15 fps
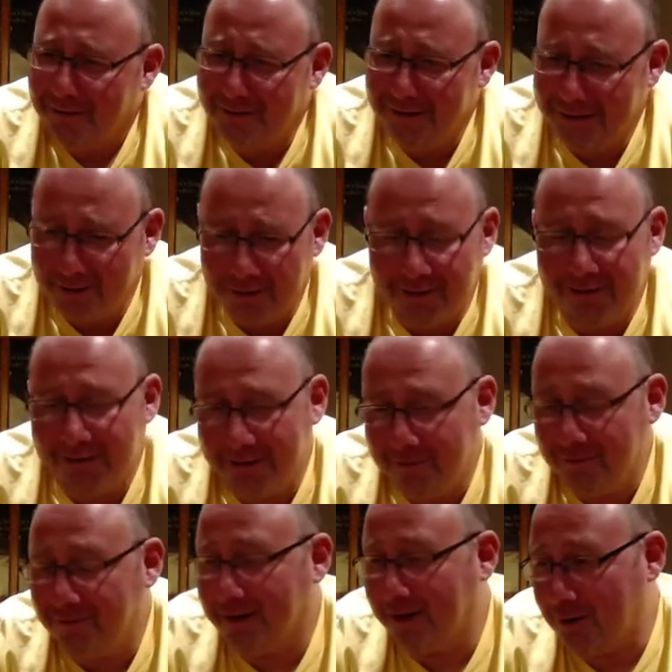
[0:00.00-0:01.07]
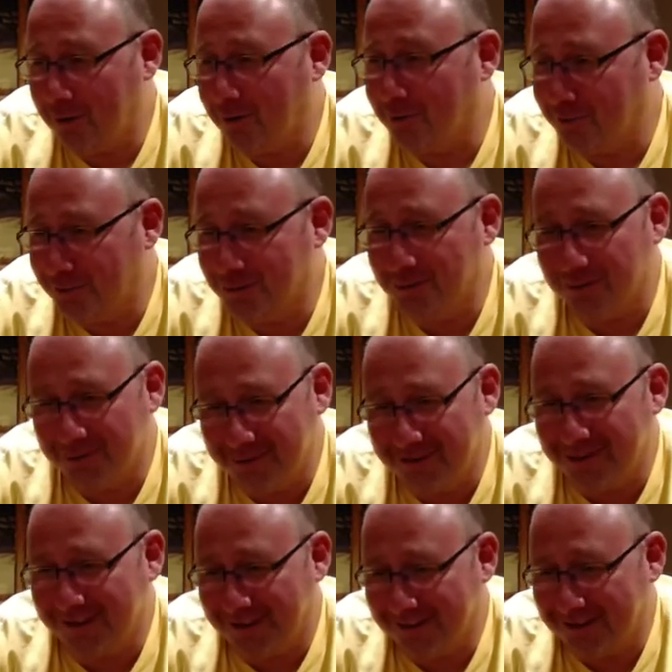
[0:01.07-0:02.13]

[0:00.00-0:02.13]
We literally live like old Jews, like